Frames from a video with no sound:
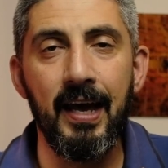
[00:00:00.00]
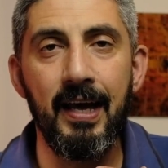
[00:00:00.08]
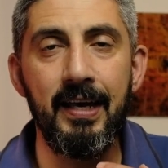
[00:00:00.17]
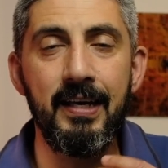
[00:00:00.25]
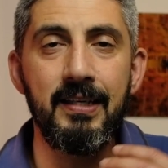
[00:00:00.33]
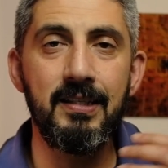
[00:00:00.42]

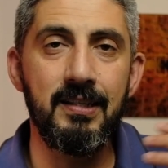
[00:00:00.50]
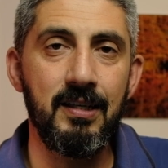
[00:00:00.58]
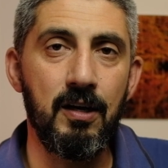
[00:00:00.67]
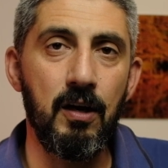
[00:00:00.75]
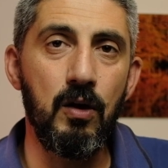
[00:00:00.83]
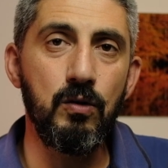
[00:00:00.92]
is
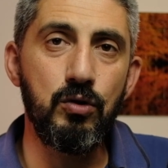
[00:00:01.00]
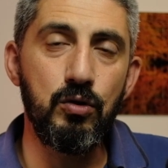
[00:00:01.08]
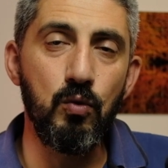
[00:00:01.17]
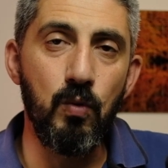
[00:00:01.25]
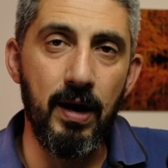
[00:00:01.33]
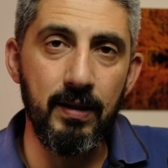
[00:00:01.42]
close
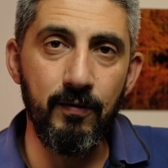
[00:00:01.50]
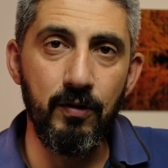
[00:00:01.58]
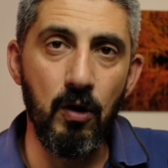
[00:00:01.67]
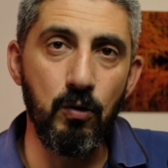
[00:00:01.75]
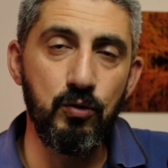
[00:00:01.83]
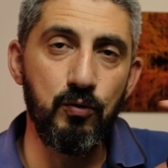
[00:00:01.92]
to one of
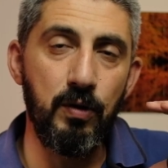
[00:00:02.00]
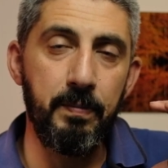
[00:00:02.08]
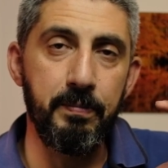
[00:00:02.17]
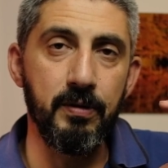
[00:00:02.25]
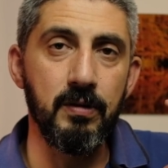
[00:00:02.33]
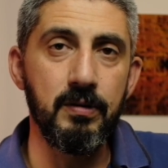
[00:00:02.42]
those
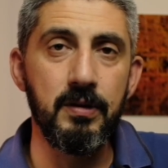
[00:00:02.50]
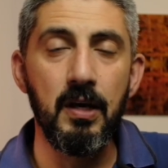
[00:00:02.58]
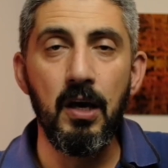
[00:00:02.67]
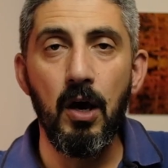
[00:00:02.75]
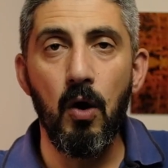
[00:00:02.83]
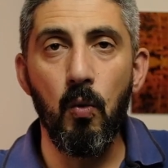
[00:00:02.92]
ripples,
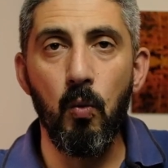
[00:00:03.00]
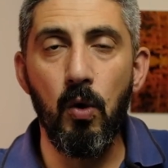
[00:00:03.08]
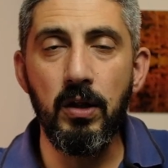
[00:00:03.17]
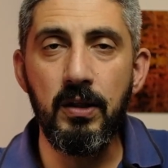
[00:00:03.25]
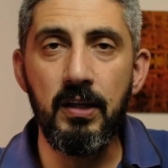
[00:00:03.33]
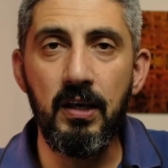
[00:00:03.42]

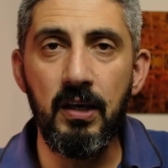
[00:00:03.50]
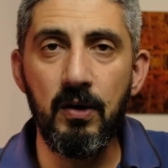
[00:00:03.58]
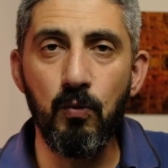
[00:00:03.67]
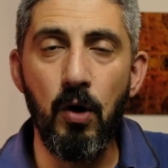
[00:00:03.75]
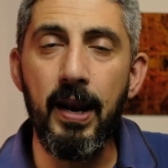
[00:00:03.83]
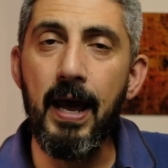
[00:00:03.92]

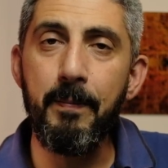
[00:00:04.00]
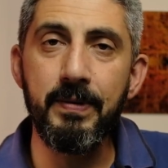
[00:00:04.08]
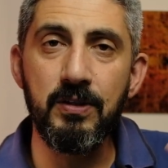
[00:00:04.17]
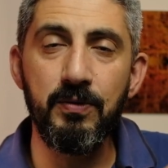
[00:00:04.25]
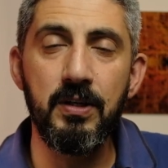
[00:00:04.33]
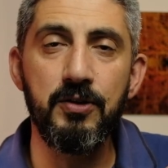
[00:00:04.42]
what
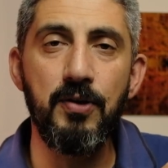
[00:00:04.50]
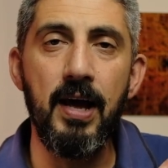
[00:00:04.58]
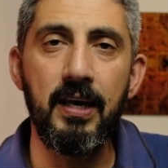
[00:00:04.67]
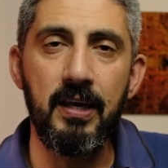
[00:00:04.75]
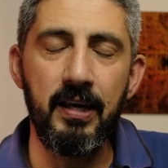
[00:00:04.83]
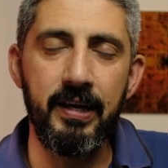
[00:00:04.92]
happens with the
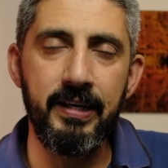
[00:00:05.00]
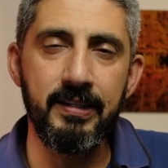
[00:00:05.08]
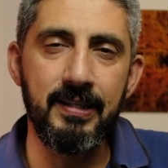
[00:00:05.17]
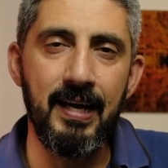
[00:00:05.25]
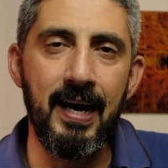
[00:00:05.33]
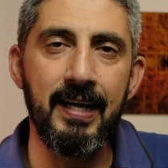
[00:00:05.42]
tracking
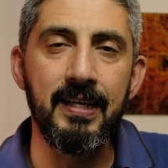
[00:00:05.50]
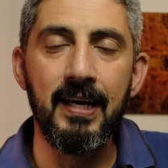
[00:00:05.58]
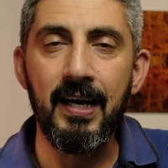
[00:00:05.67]
is that